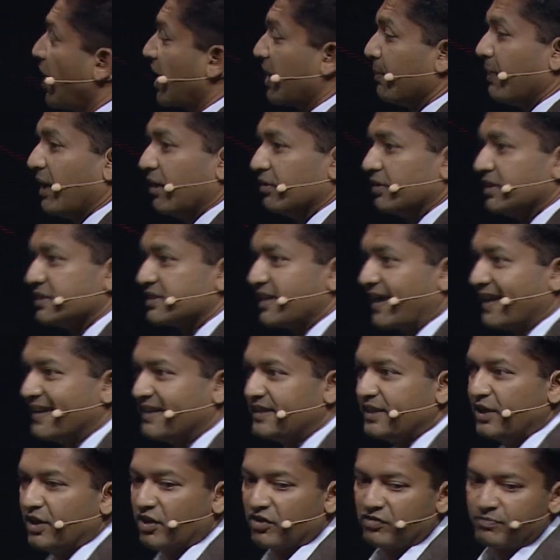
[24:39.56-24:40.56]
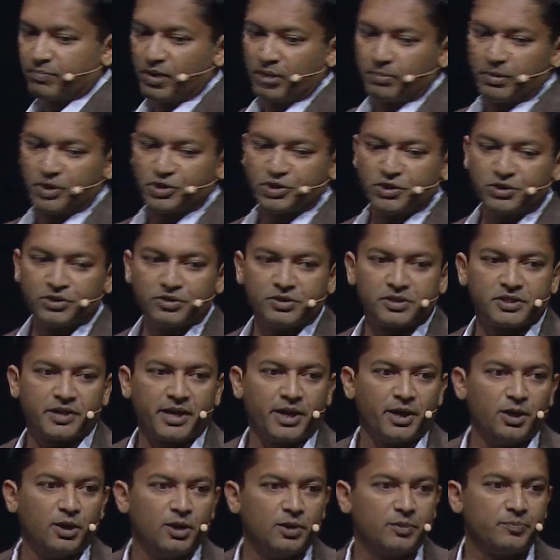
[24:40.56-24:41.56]
about this idea of permission to
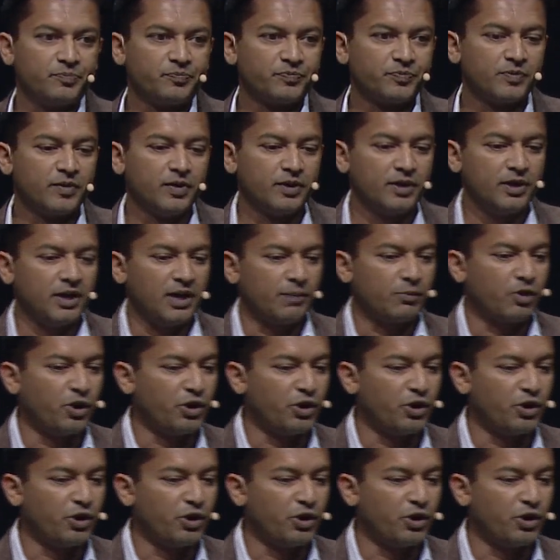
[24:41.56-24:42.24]
scale. I'm going